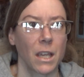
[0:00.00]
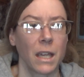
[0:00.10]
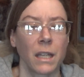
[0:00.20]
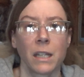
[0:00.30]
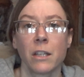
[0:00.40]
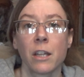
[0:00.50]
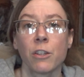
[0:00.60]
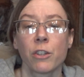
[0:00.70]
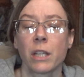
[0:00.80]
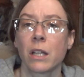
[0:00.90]
And
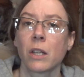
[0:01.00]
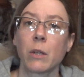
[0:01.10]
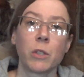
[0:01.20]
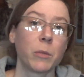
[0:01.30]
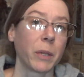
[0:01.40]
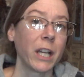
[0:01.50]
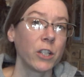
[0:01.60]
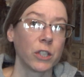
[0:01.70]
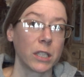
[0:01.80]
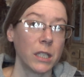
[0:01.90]
another thing, like when you're
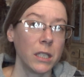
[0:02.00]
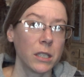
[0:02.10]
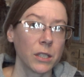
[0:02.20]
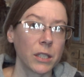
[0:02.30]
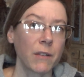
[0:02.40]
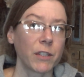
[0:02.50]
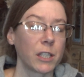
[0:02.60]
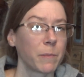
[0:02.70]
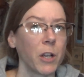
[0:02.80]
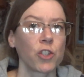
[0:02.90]
planting your seeds and stuff,
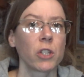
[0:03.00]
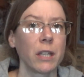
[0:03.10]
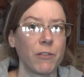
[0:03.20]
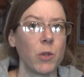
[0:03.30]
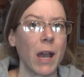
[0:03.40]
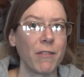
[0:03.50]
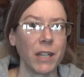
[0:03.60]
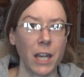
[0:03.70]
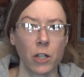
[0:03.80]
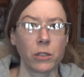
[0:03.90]
especially if you have
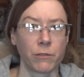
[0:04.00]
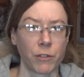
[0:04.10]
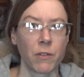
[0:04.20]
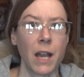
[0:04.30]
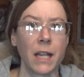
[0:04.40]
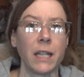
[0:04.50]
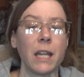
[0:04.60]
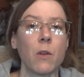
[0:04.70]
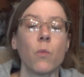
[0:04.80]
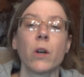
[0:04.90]
an heirloom variety
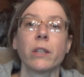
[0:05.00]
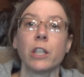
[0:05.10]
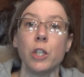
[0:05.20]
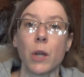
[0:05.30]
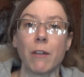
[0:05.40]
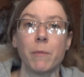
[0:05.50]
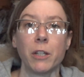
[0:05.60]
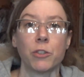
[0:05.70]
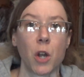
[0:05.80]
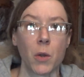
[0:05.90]
and one that you have
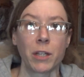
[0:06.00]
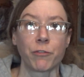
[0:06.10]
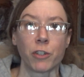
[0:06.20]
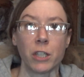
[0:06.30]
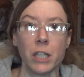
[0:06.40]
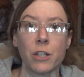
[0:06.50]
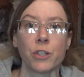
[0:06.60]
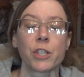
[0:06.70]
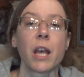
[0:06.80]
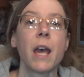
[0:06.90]
been growing for
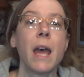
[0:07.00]
years,